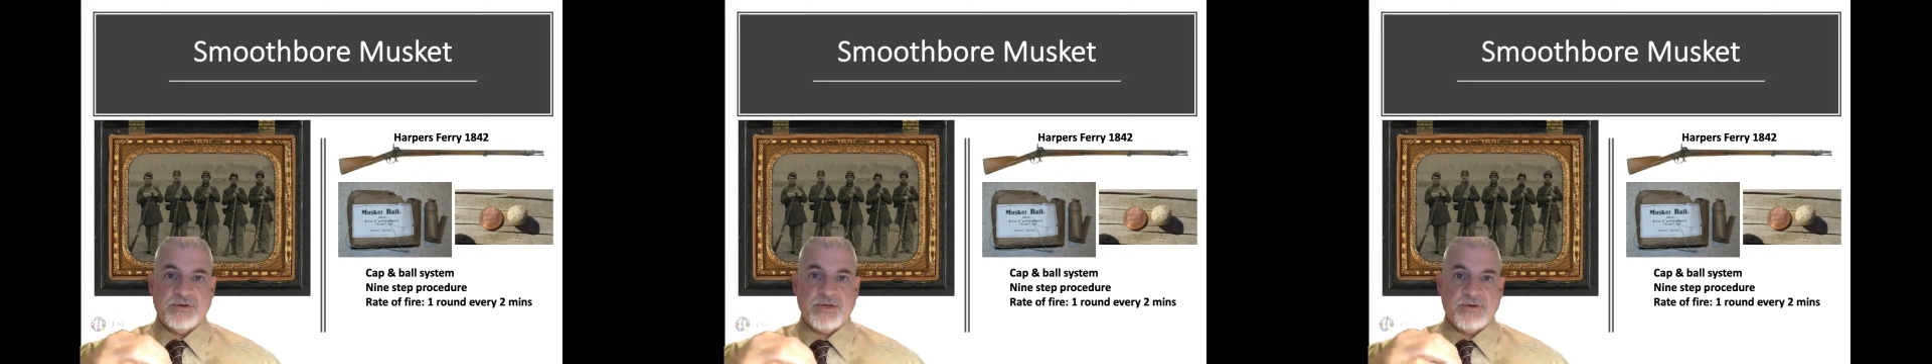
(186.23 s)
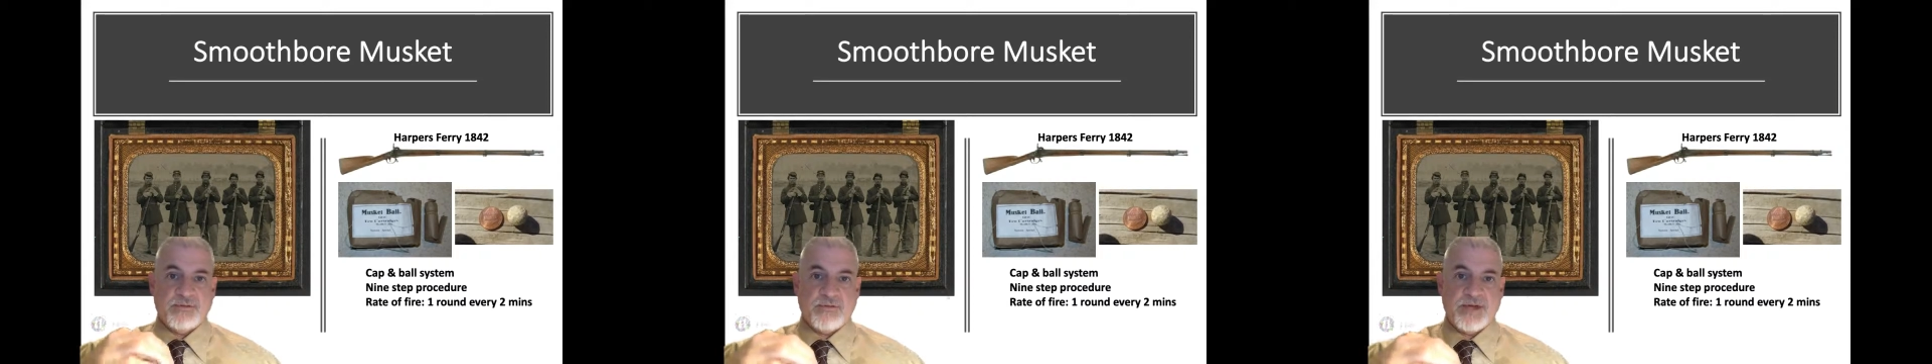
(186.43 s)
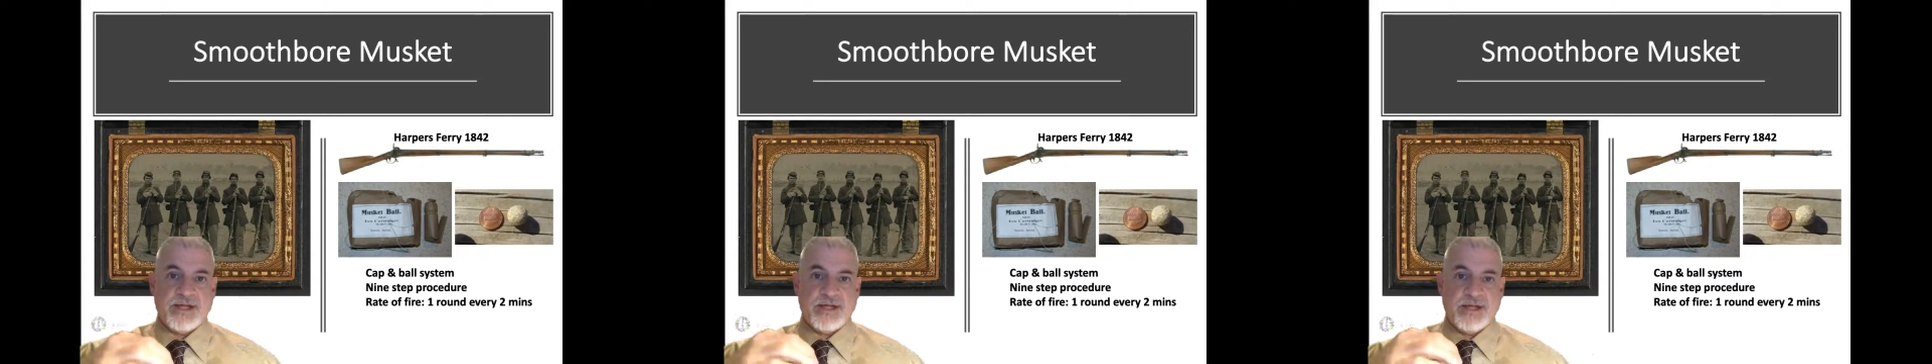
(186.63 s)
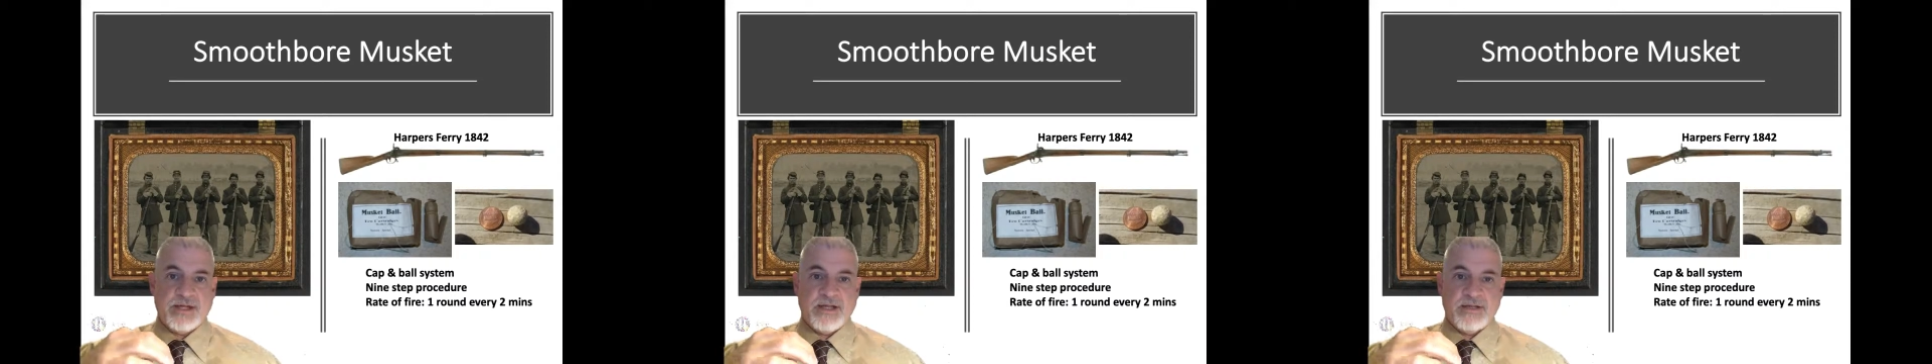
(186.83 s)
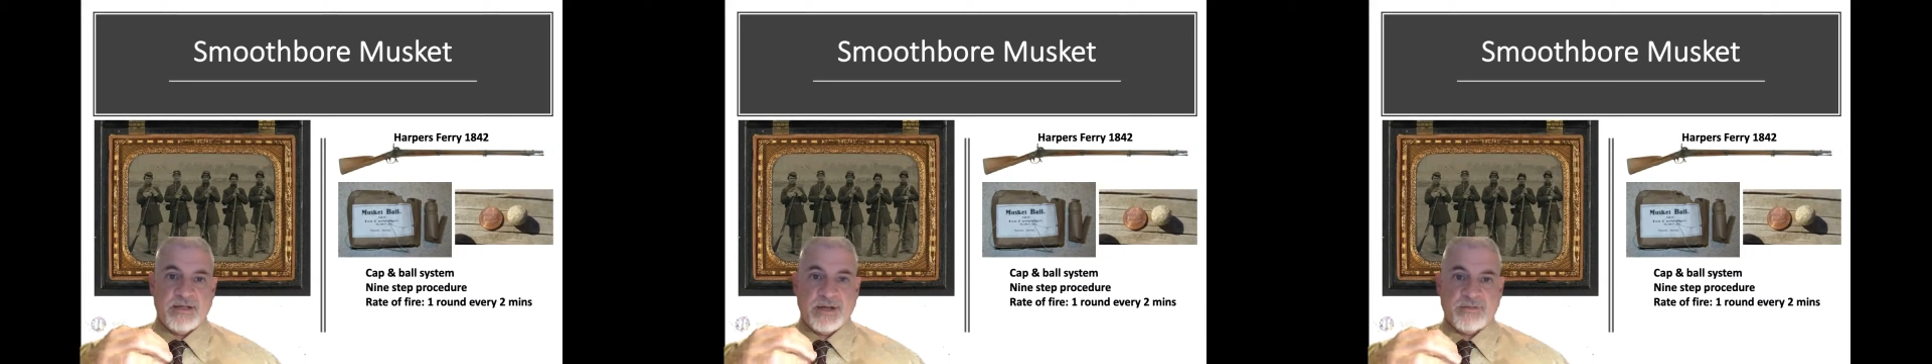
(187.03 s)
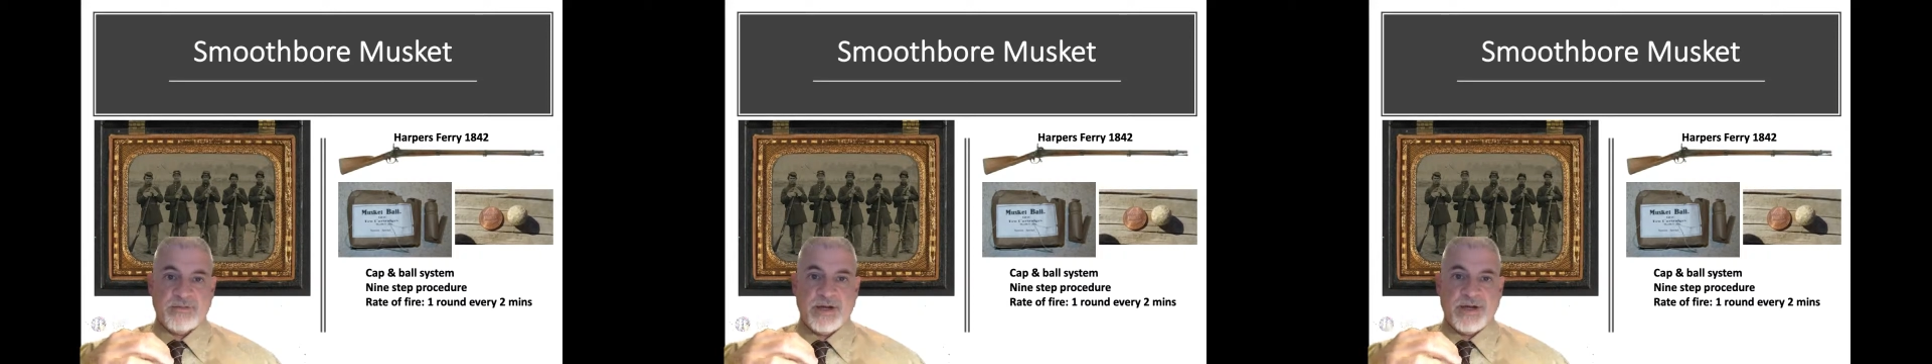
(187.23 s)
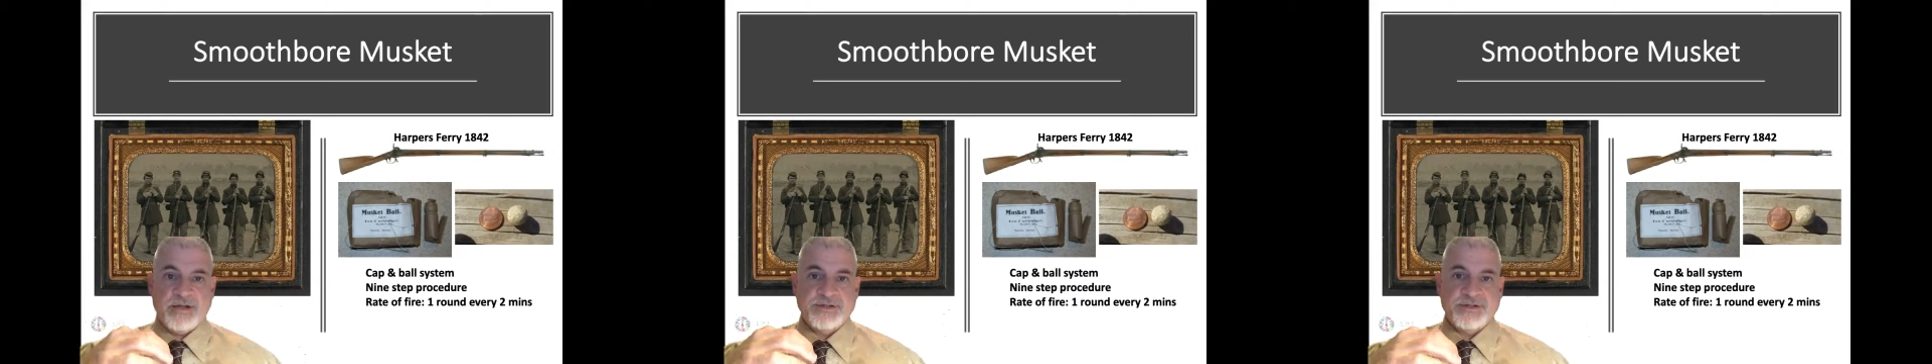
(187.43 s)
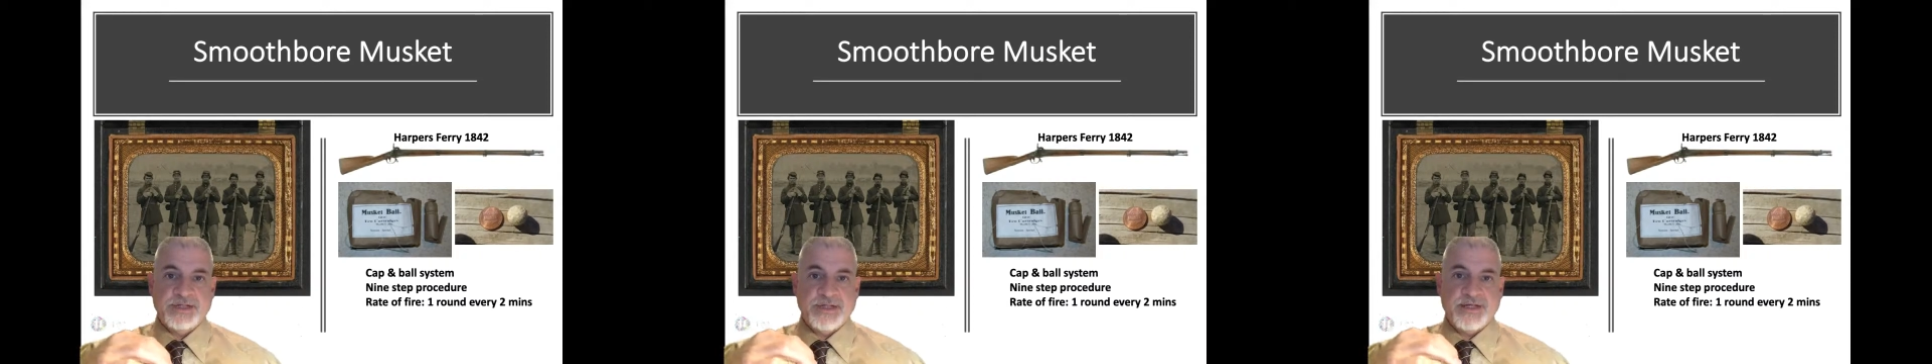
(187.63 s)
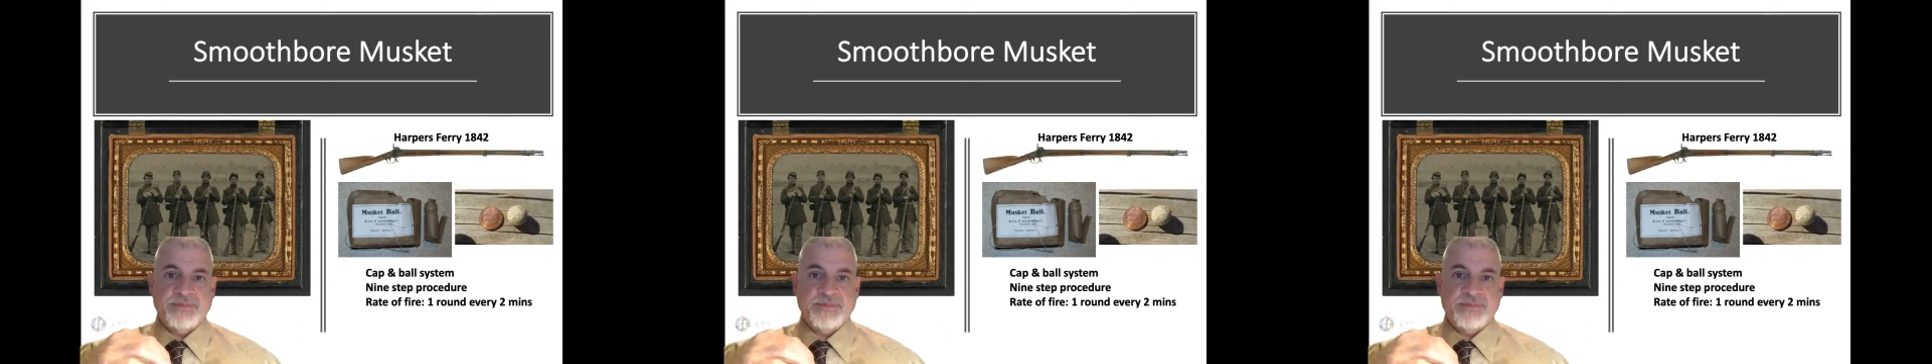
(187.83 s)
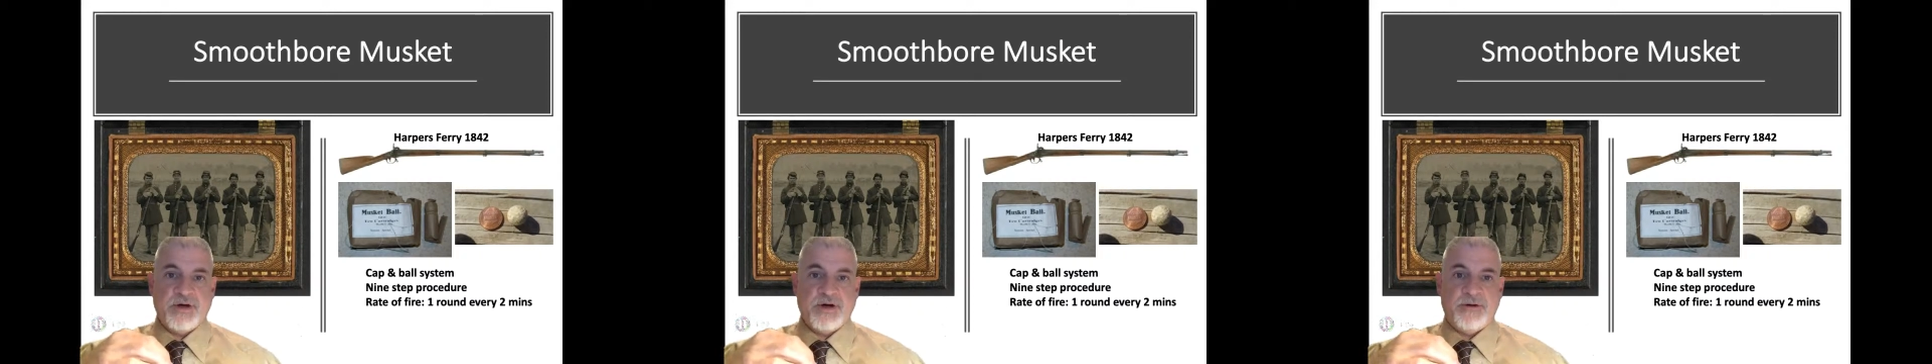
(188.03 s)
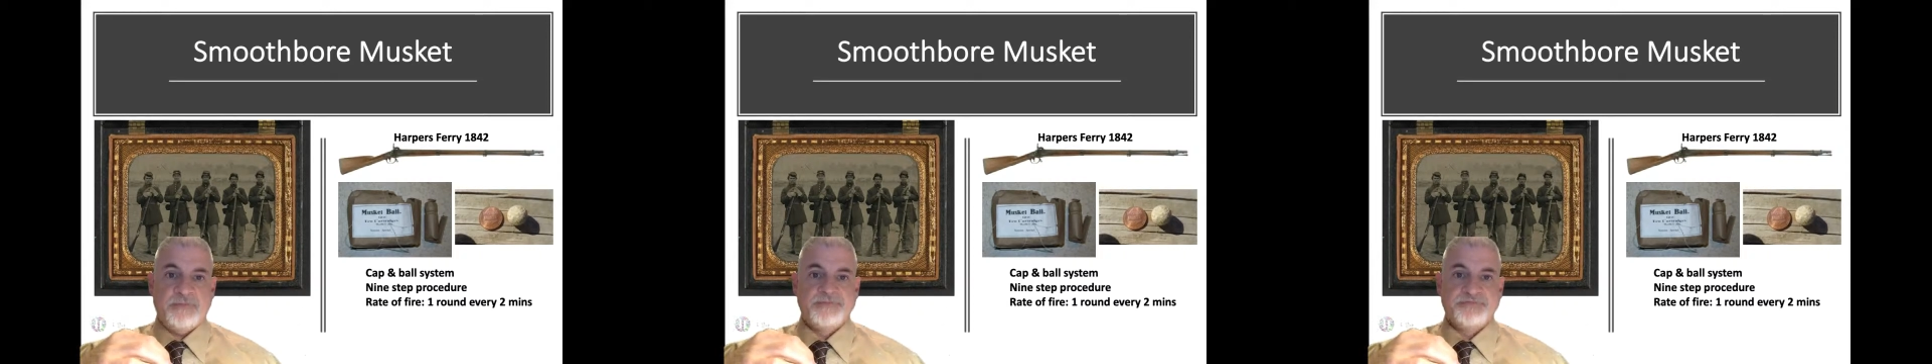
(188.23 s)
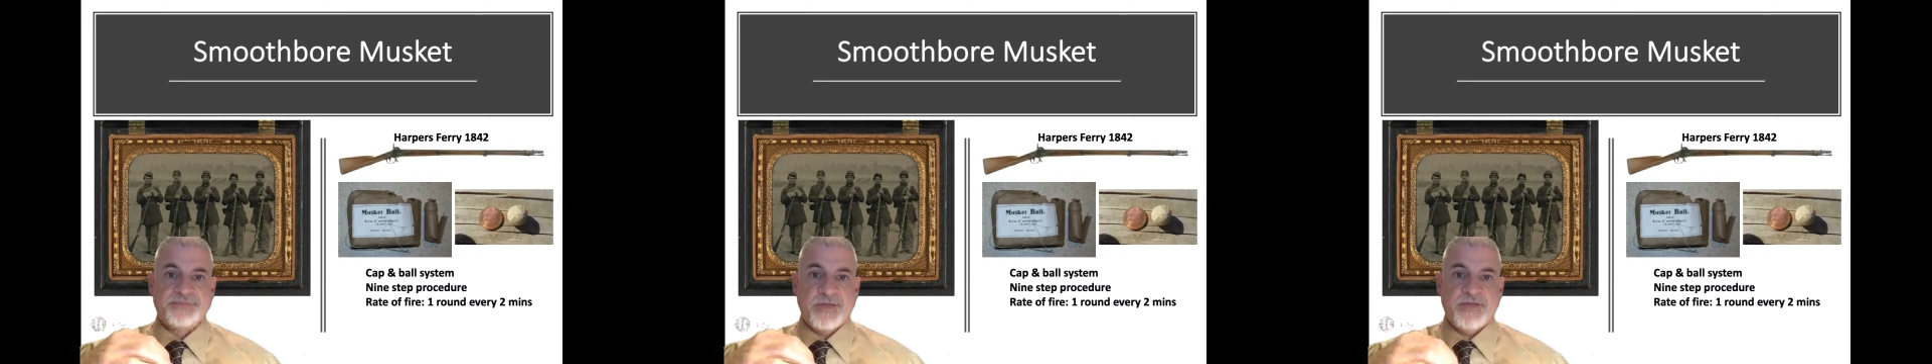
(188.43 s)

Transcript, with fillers: a, red, a, a round lead ball.